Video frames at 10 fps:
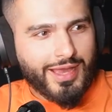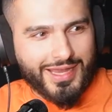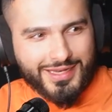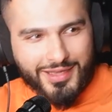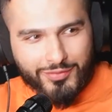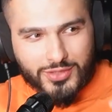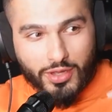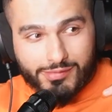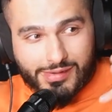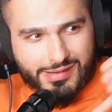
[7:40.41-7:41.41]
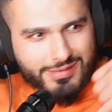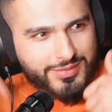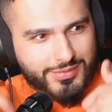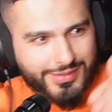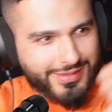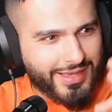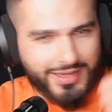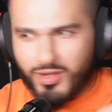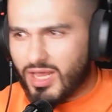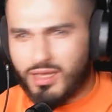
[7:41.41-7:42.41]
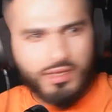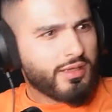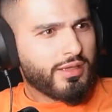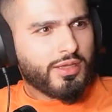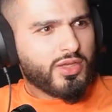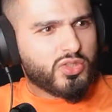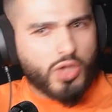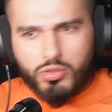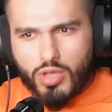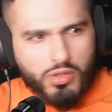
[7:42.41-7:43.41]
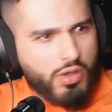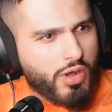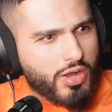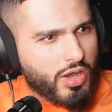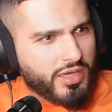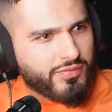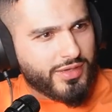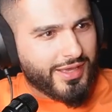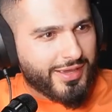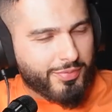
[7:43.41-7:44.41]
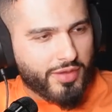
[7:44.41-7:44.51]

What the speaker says: and then the other one's going, and you're like, yo, I can't even hear, bro.